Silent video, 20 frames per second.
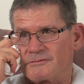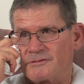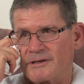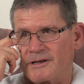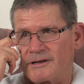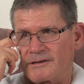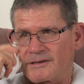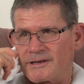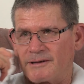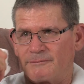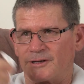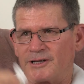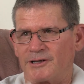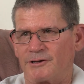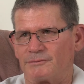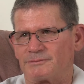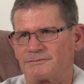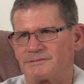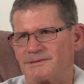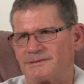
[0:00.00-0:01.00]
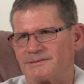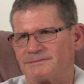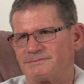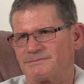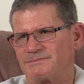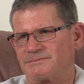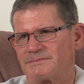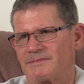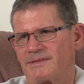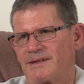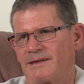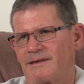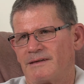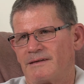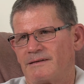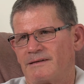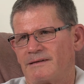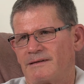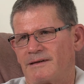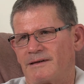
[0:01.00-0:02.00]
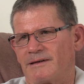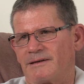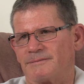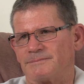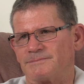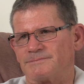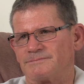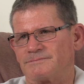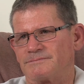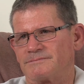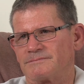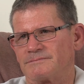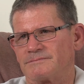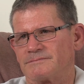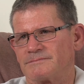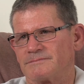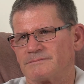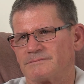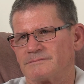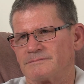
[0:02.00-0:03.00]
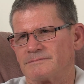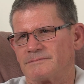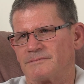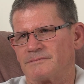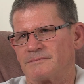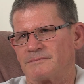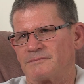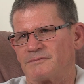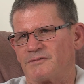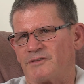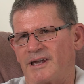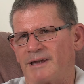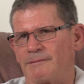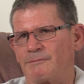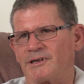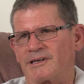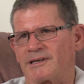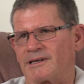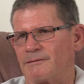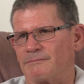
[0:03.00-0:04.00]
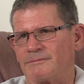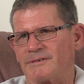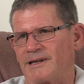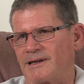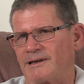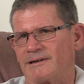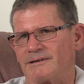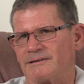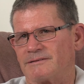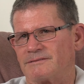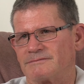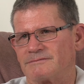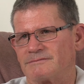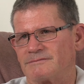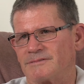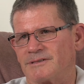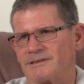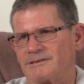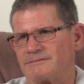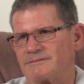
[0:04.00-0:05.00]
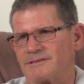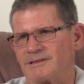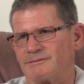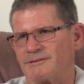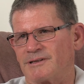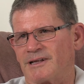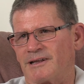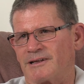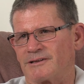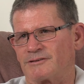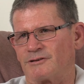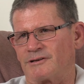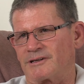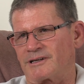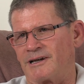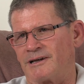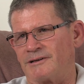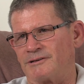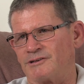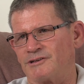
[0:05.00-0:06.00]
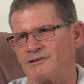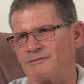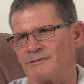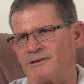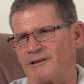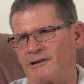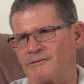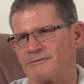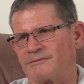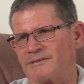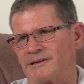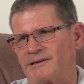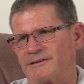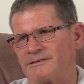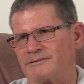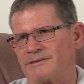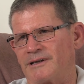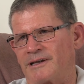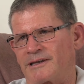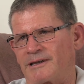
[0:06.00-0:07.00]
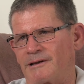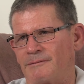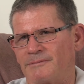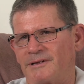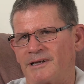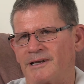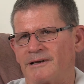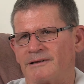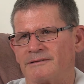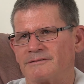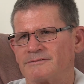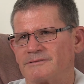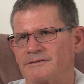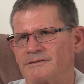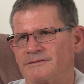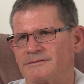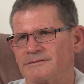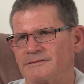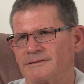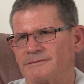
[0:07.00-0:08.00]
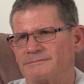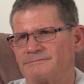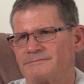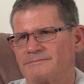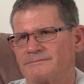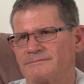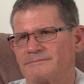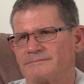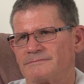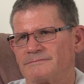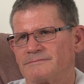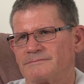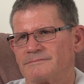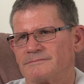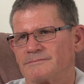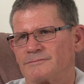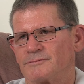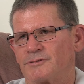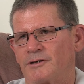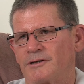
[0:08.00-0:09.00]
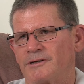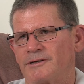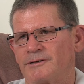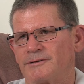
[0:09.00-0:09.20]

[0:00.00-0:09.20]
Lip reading: you know, come and helped, and family come down, and you know, even though they sort of can't do a lot, they come down and try to